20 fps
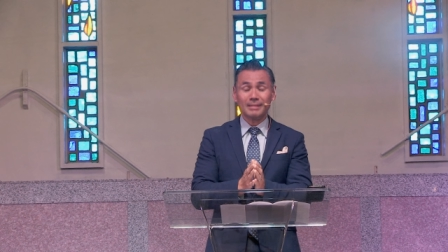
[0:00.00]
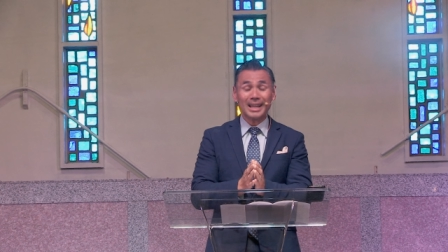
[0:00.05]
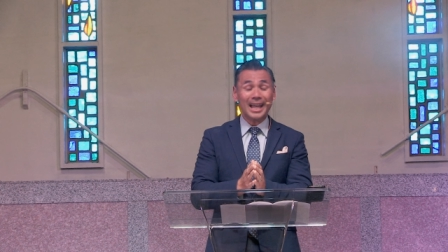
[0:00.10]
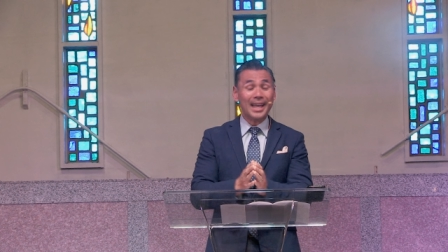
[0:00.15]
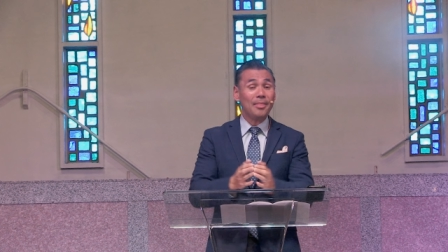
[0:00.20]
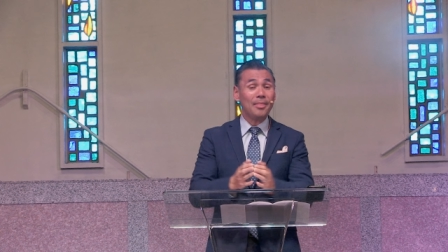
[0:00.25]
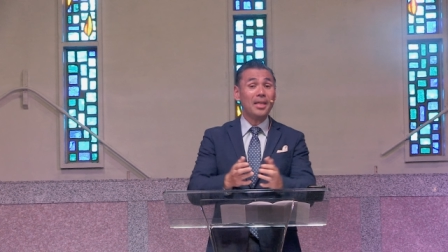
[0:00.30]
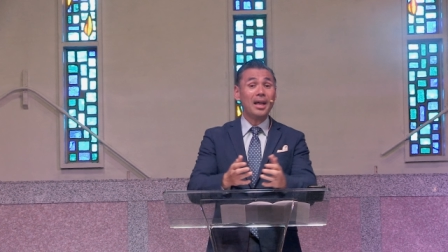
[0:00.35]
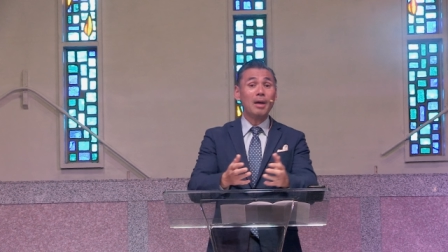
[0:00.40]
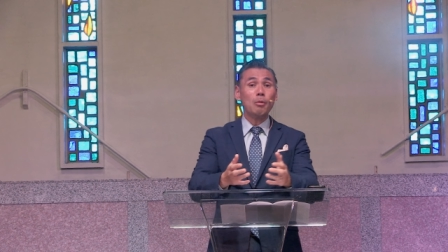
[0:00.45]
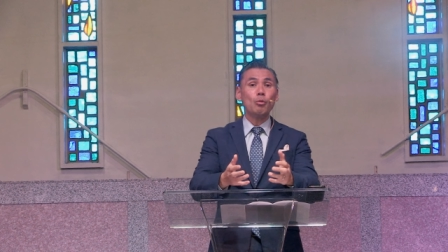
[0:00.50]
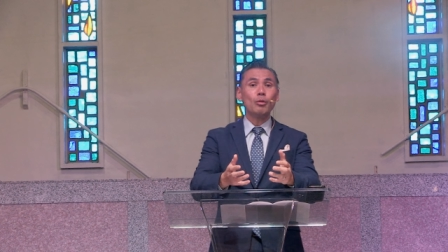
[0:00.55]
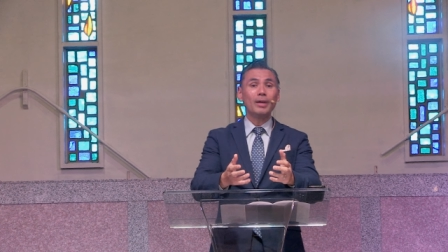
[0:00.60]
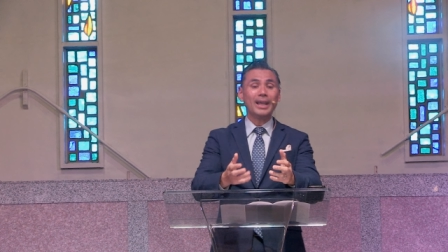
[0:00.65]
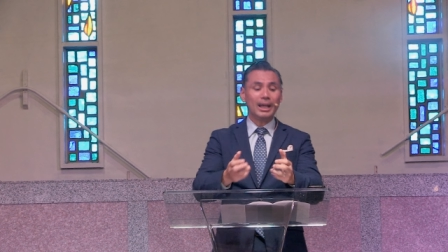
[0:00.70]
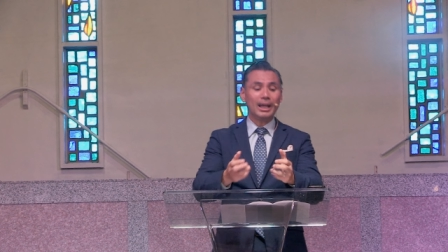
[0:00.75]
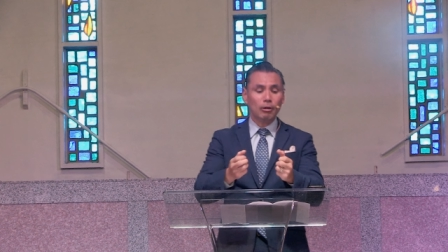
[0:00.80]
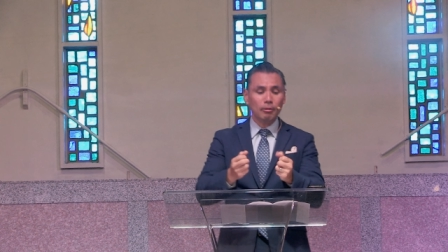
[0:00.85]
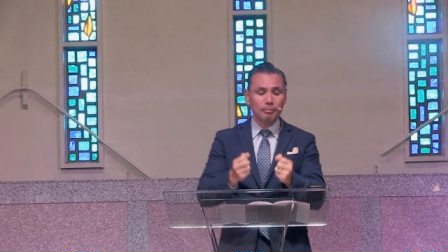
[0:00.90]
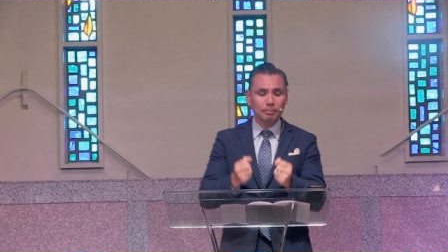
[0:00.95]
And that will
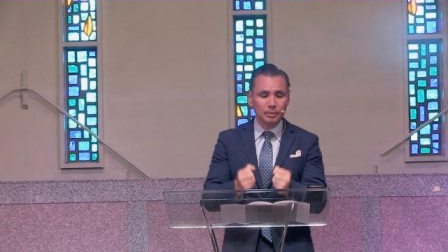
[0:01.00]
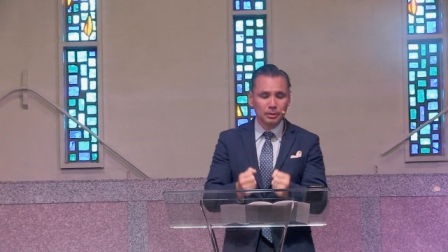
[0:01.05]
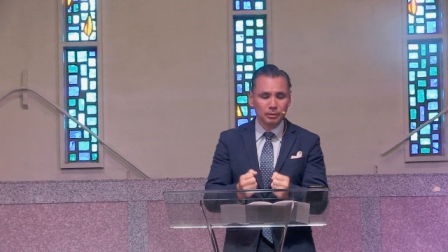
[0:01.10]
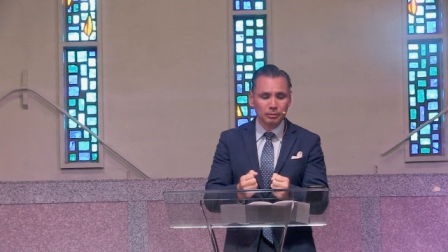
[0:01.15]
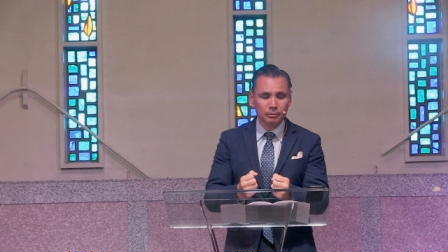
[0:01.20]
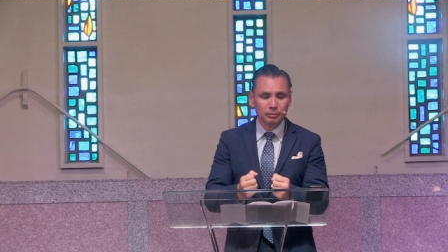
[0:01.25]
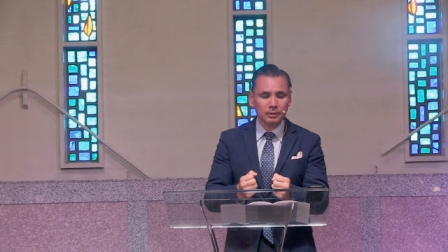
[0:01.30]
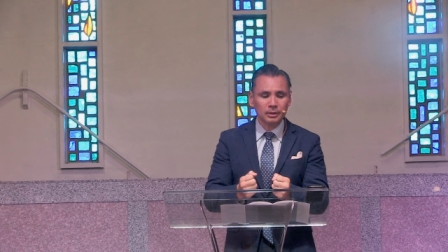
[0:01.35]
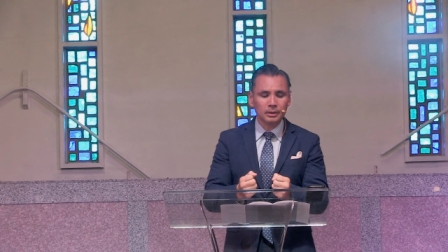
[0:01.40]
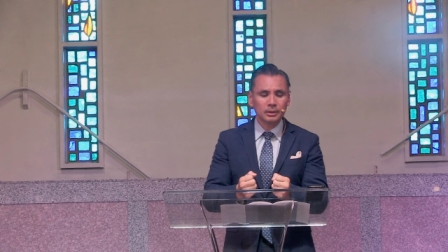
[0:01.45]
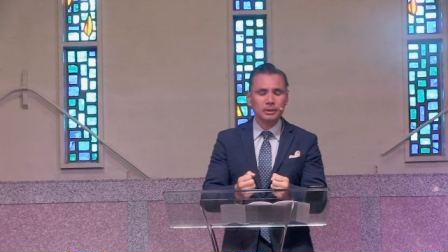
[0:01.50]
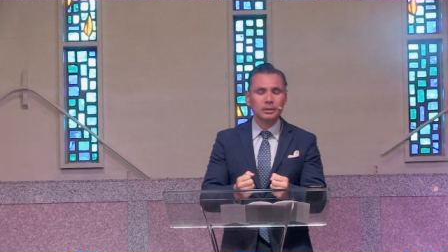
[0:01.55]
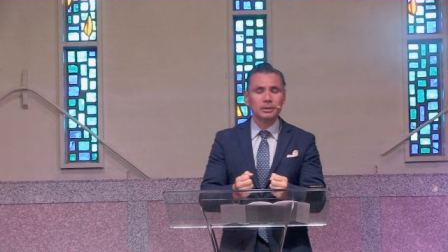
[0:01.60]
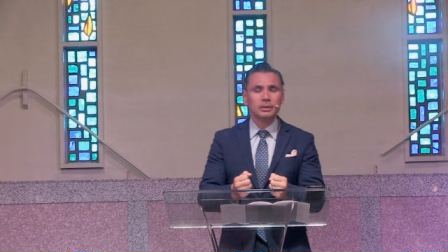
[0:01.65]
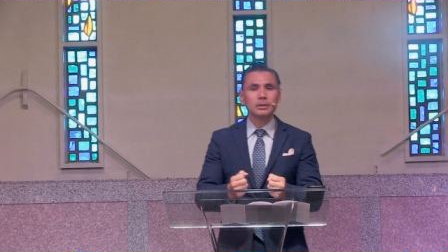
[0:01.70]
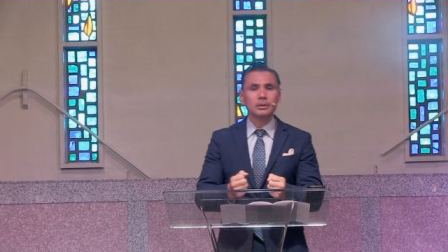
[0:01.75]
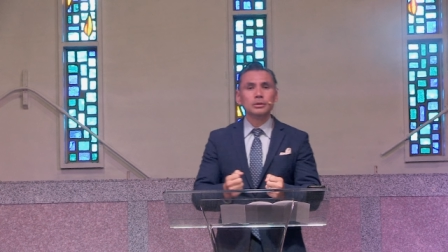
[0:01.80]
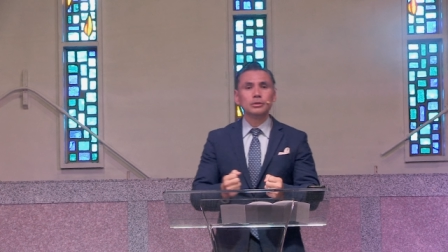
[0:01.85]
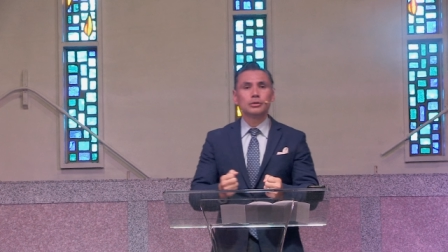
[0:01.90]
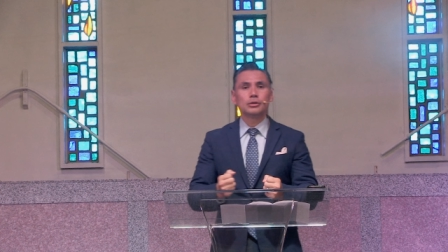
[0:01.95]
help you
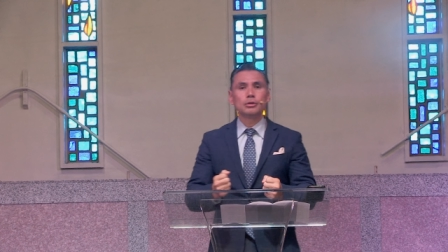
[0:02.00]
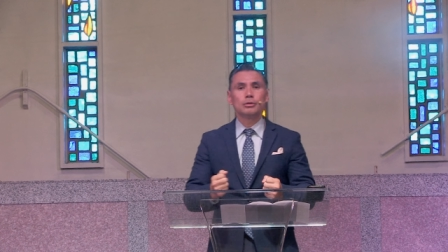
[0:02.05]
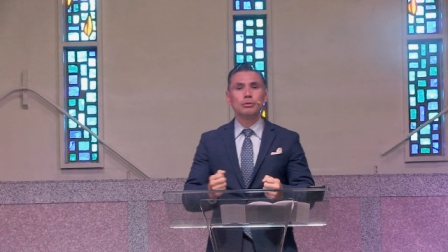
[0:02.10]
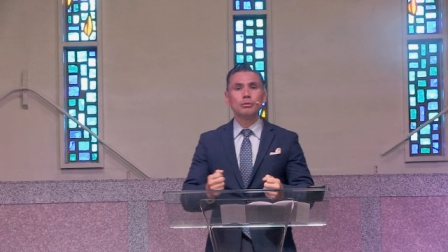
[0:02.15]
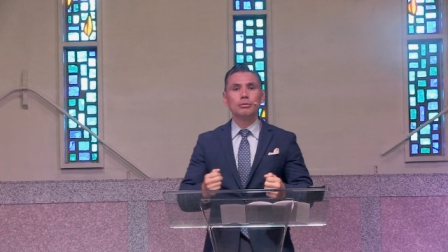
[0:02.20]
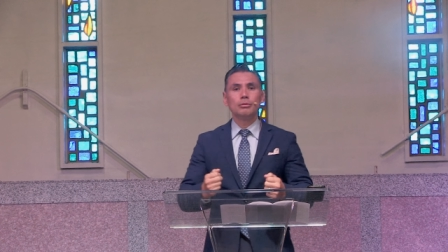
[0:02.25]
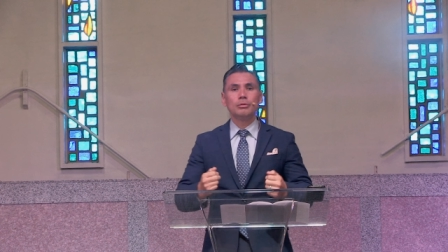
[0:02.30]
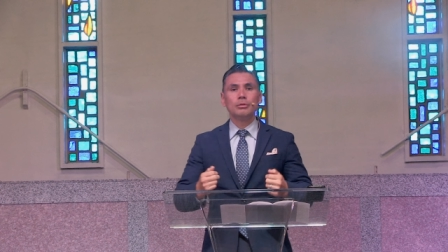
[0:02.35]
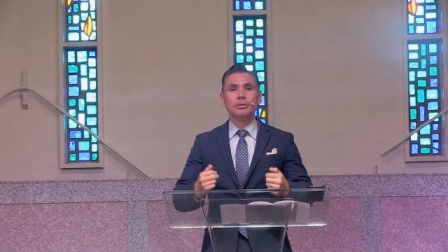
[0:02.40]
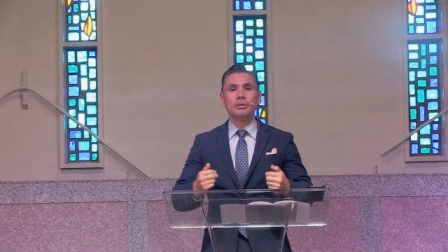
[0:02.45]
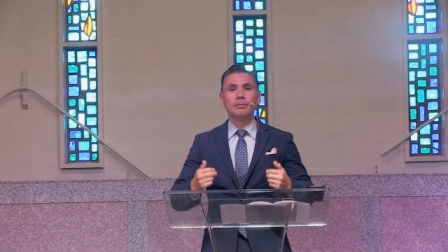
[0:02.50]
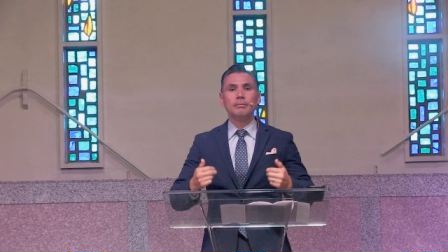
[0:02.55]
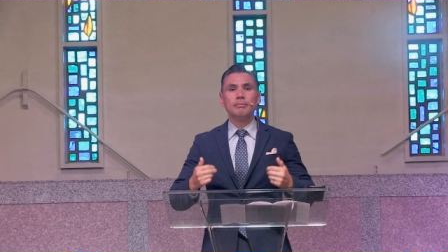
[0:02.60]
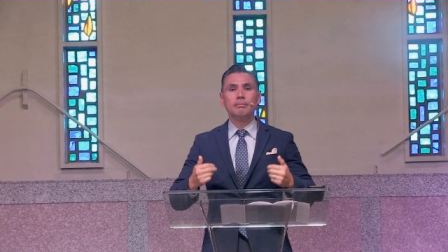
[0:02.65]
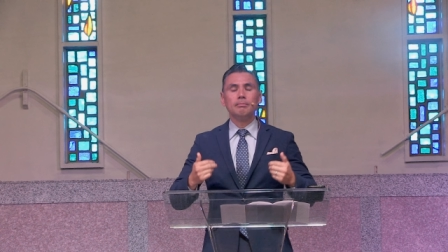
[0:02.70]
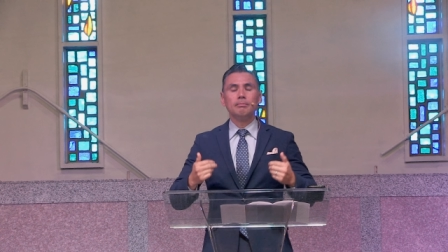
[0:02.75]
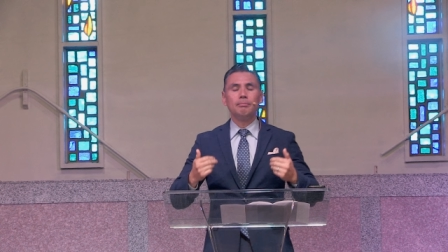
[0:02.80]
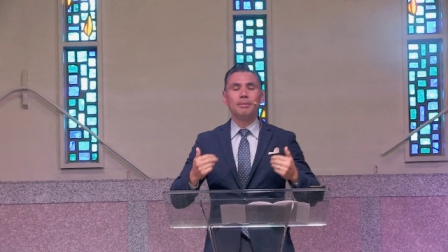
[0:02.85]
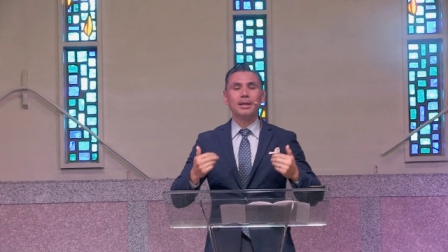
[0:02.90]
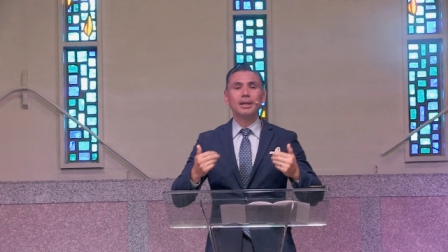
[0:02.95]
to
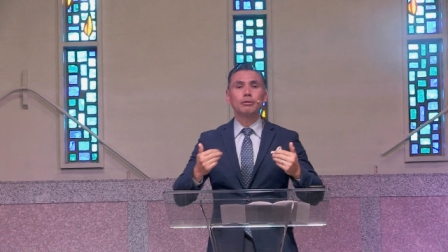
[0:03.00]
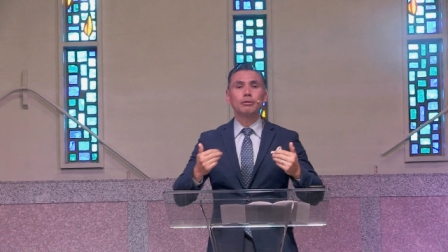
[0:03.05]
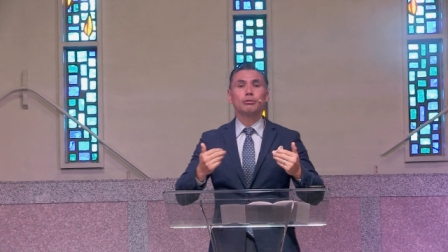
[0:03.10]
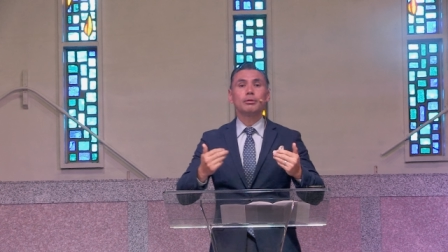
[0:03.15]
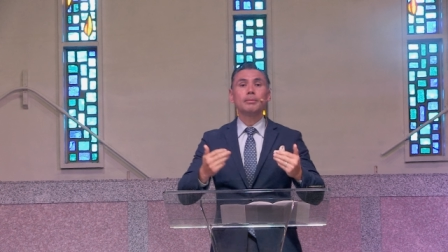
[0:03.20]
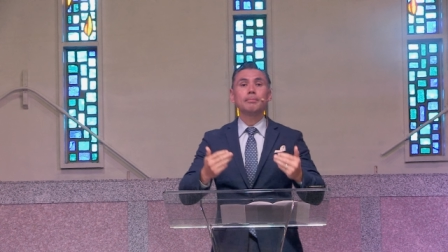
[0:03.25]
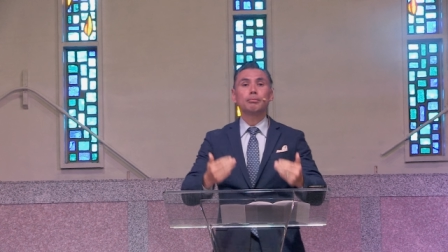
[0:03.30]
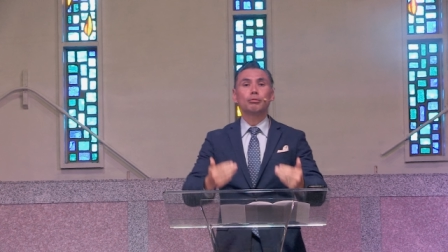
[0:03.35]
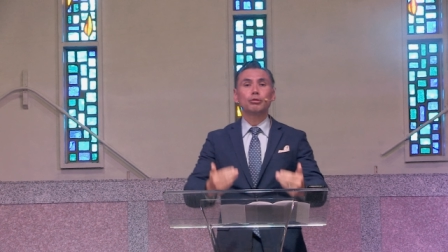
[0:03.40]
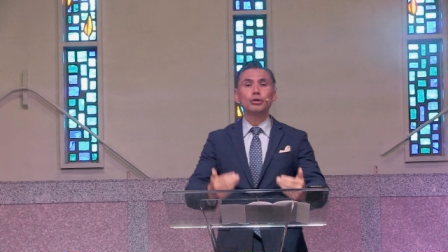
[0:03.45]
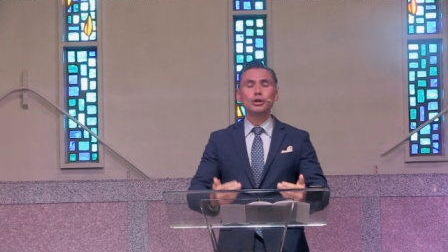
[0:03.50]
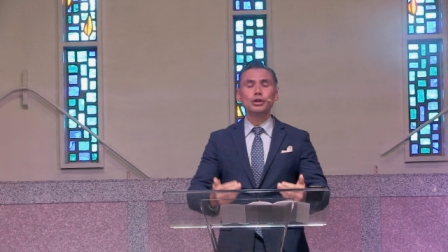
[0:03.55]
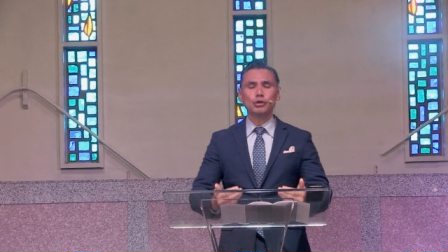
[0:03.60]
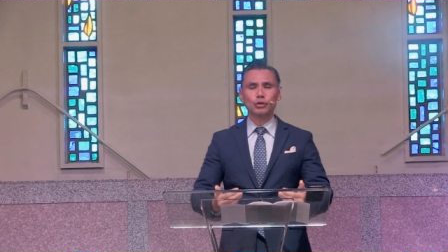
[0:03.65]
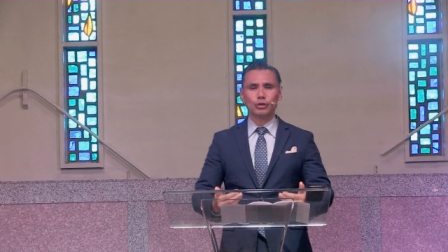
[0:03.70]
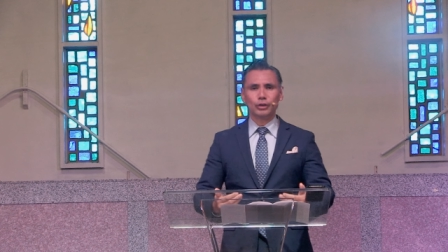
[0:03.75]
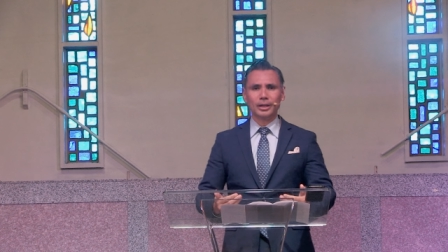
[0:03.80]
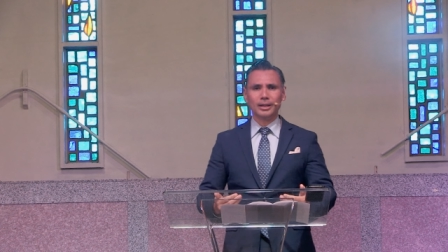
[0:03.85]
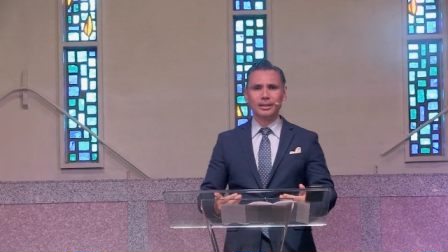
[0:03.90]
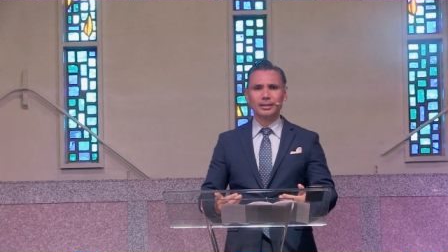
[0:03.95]
better
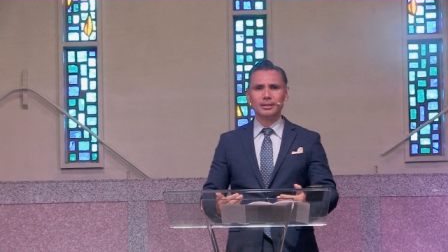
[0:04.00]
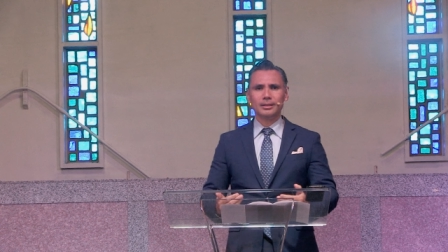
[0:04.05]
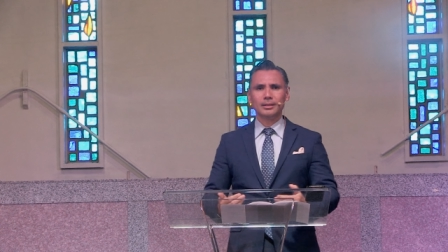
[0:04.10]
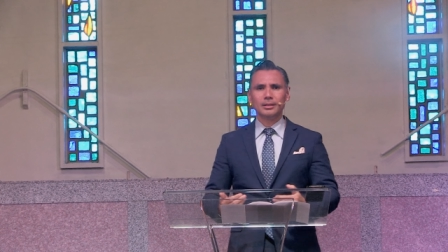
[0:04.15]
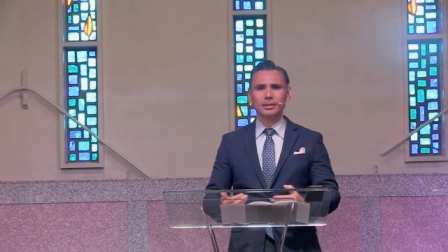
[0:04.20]
appreciate